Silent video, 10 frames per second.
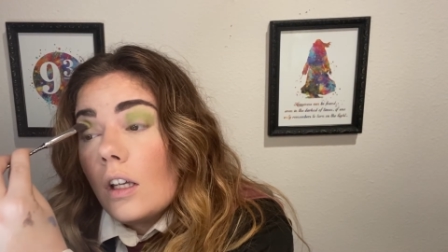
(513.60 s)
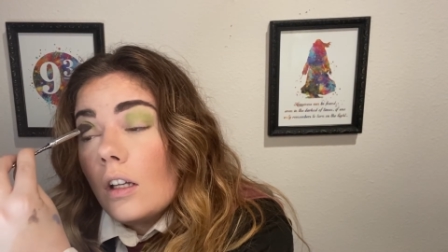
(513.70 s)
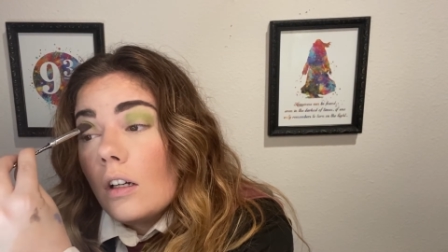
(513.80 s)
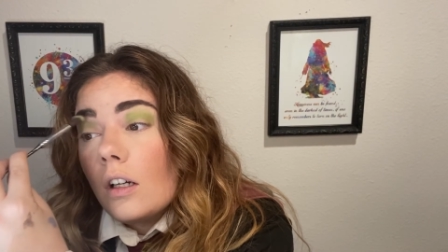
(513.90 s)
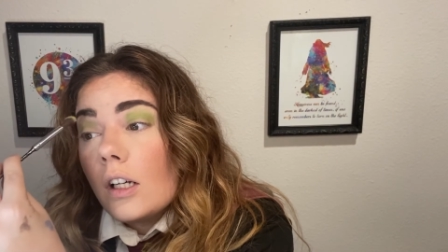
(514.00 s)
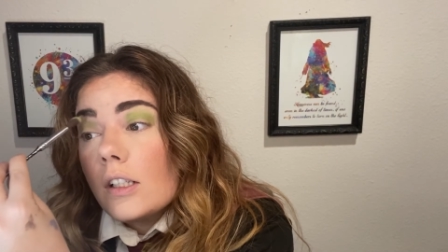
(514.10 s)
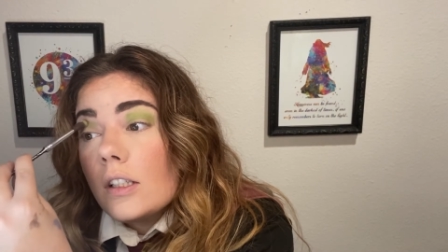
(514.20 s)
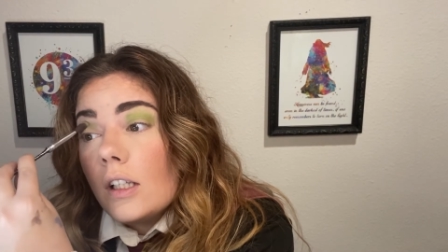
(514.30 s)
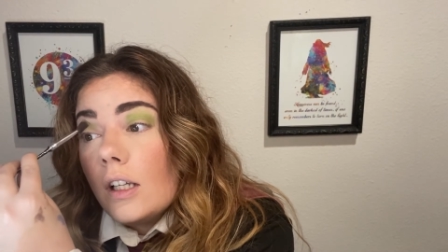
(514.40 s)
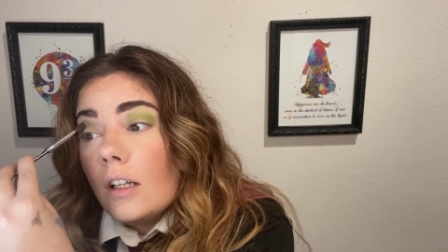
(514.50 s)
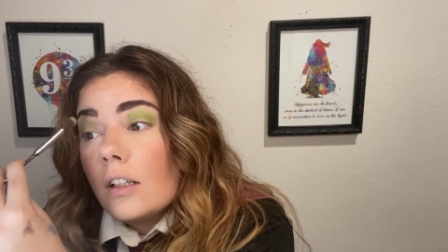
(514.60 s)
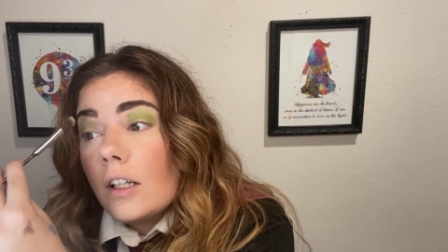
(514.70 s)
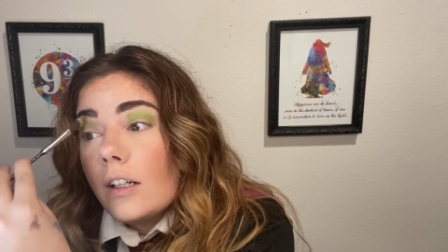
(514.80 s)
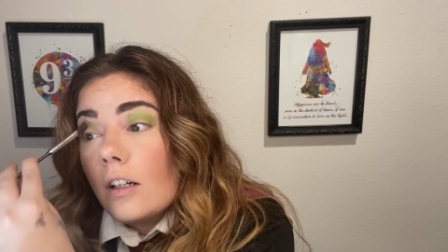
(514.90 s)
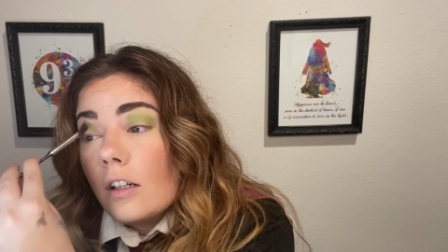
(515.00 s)
It honestly,
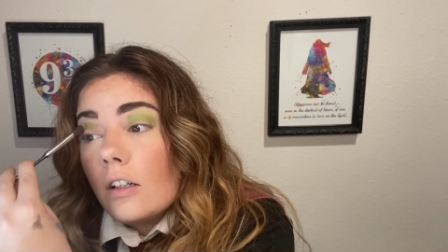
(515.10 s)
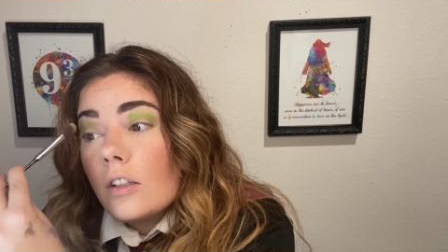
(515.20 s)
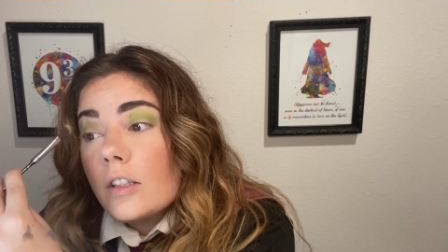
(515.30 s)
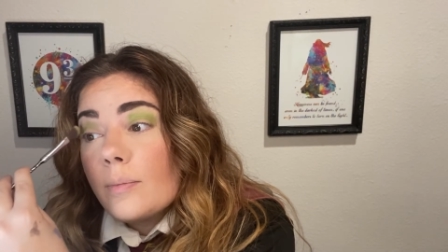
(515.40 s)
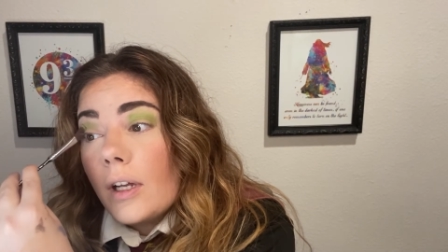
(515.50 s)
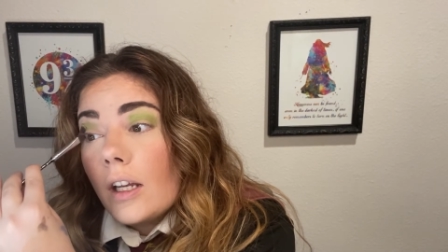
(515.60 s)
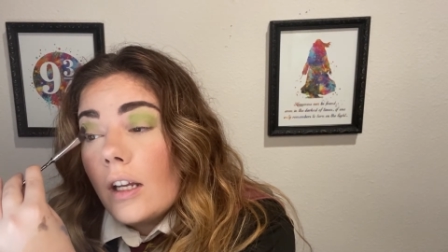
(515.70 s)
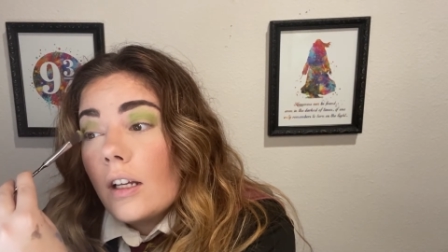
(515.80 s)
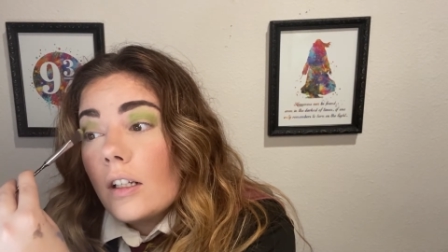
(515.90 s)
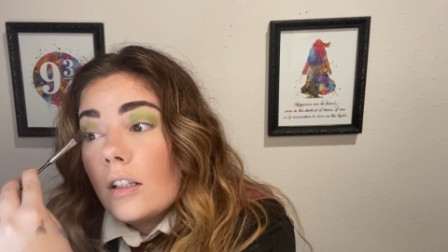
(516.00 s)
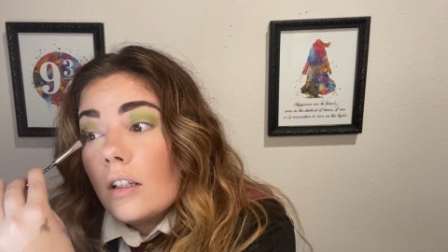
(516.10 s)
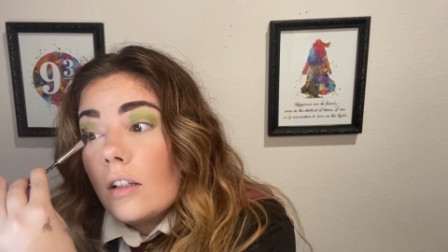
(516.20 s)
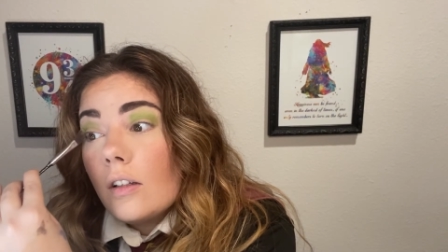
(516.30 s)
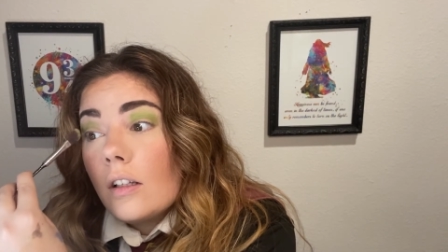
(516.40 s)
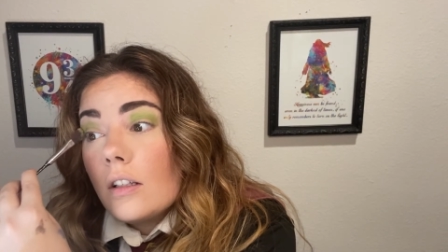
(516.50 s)
like, hurts my hand to
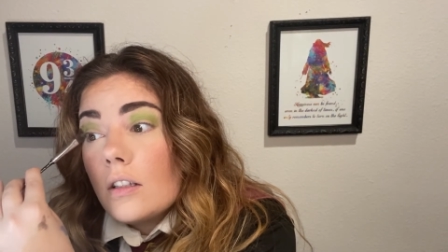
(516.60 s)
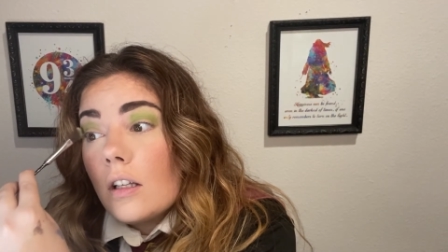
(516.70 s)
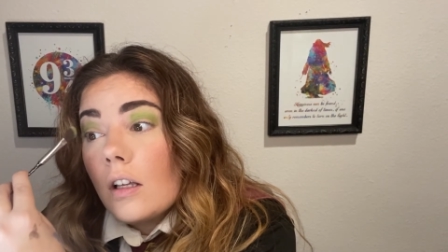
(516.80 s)
do this.